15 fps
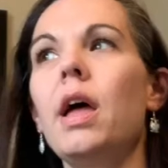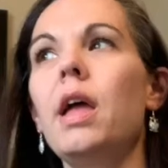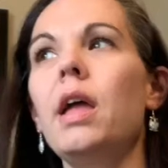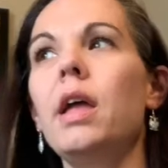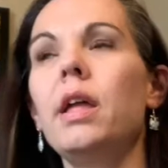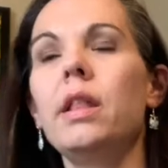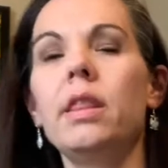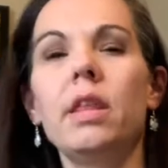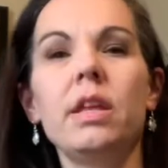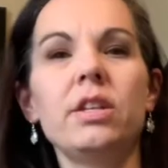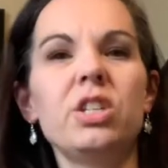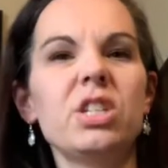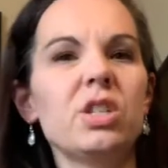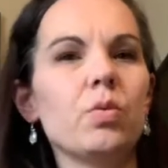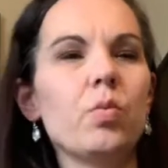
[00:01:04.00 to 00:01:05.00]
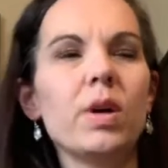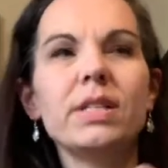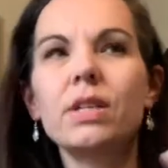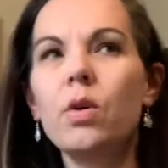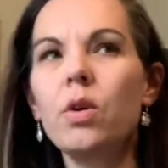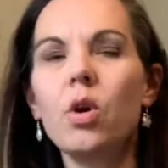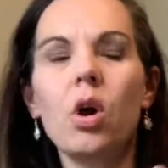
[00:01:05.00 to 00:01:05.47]
and then just what's
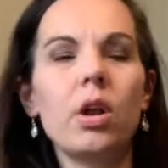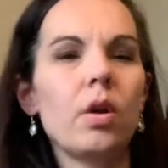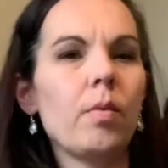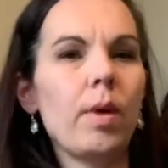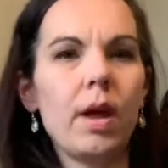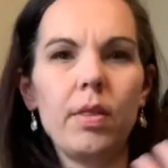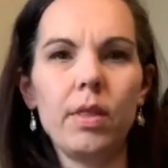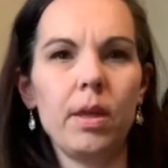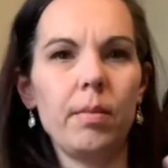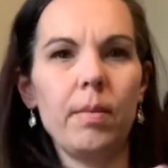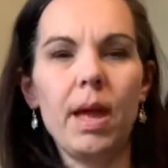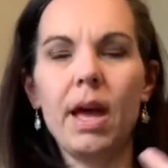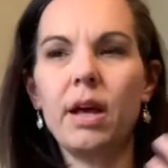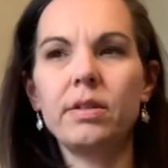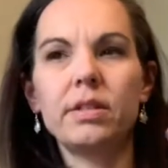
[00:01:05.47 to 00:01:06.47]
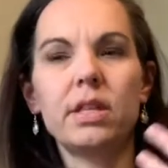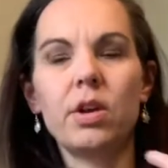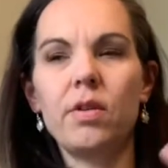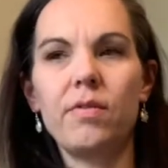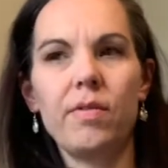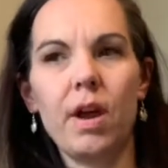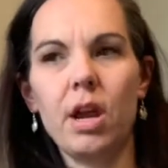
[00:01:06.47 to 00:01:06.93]
going on around them. How's their
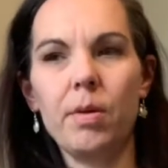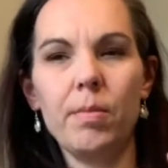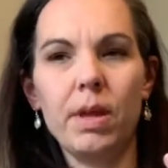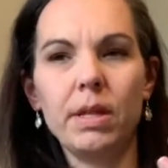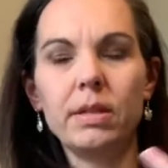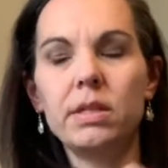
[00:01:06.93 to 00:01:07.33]
environment?